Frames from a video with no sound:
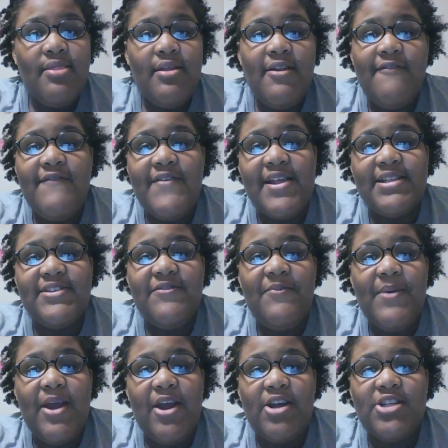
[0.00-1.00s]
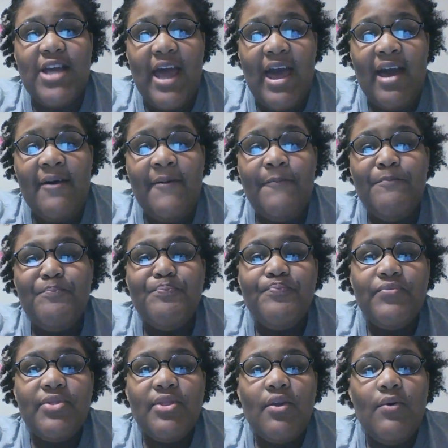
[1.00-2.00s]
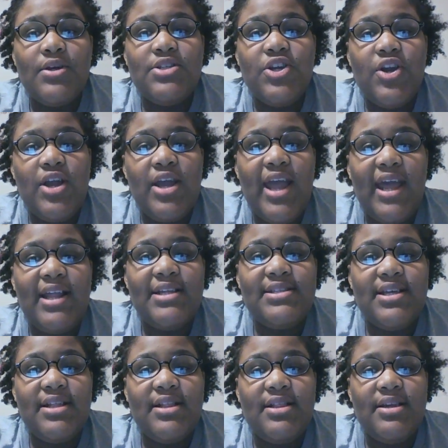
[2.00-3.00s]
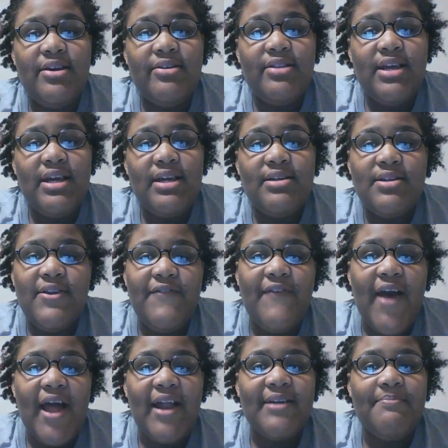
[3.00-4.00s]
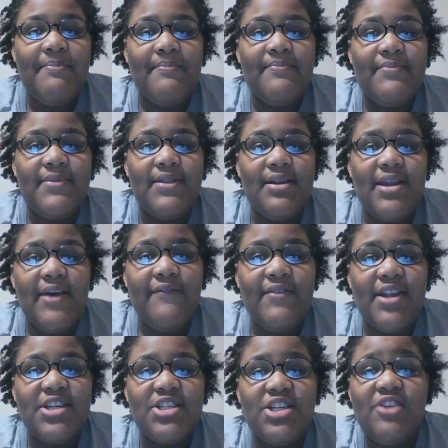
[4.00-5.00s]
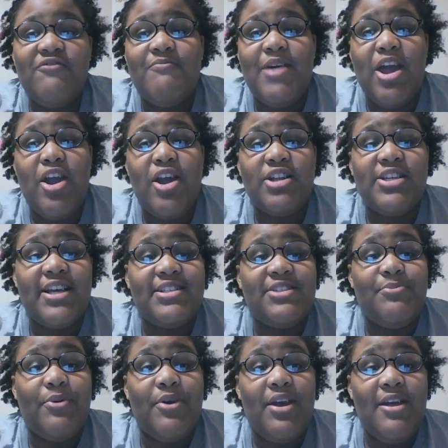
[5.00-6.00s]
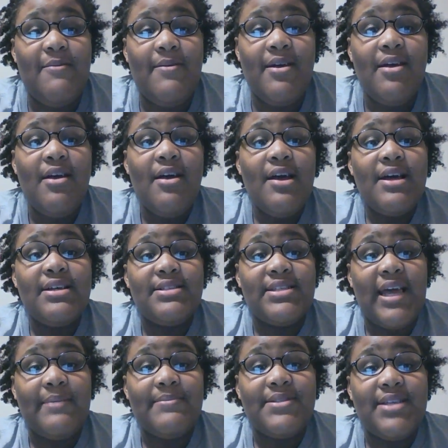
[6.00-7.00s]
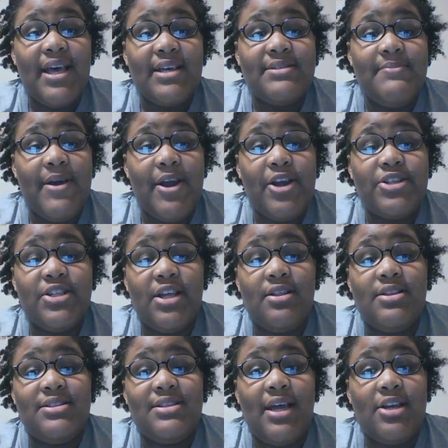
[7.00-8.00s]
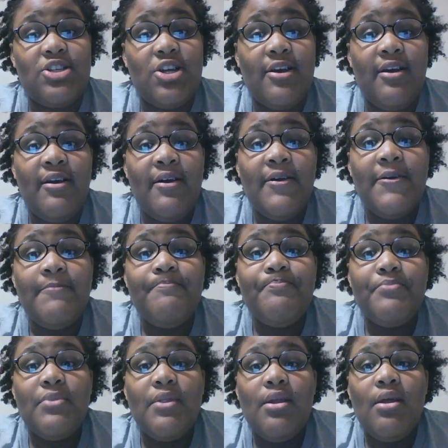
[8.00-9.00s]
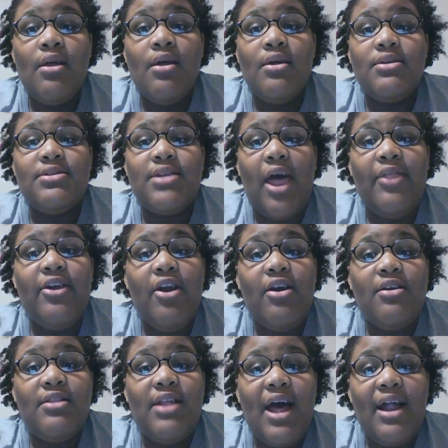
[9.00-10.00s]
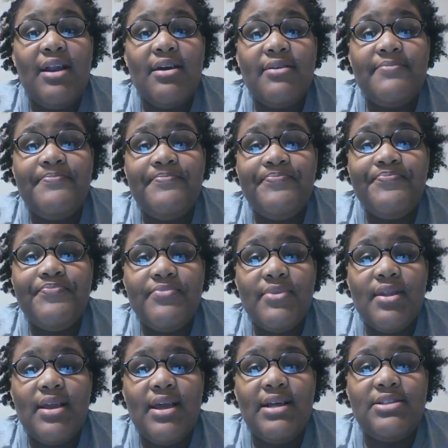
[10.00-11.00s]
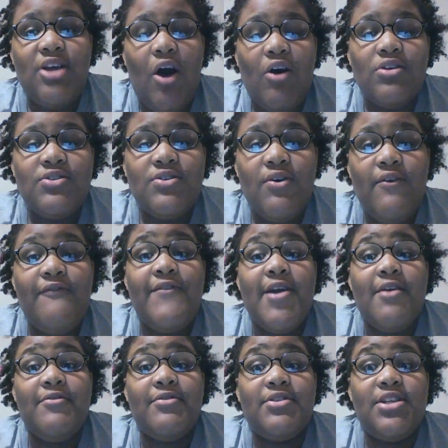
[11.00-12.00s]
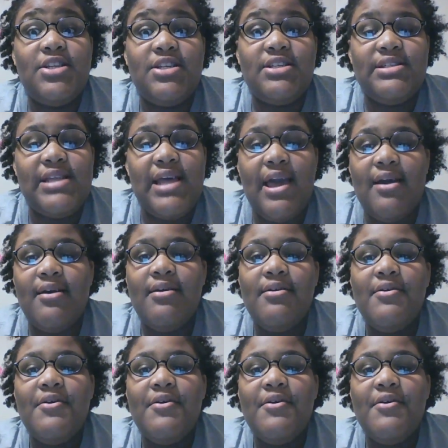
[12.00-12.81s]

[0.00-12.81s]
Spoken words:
The Defense of Marriage Act was created to clearly define the definition of marriage as to prohibit same-sex marriage legalization. South Carolina is also a very religious state.